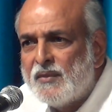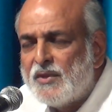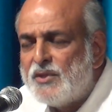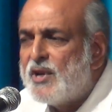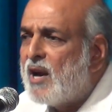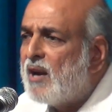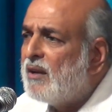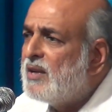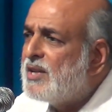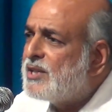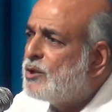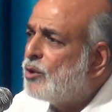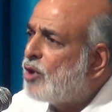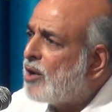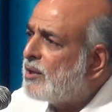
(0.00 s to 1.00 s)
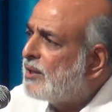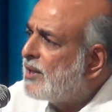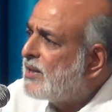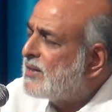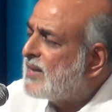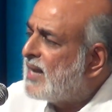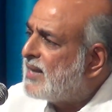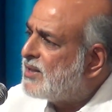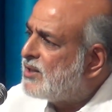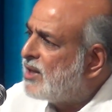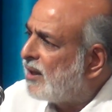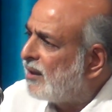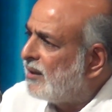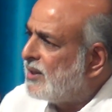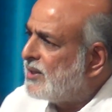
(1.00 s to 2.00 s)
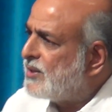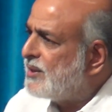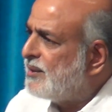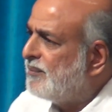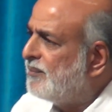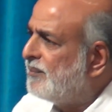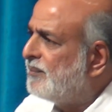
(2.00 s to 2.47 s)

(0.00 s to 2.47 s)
journalists do not criticize journalists.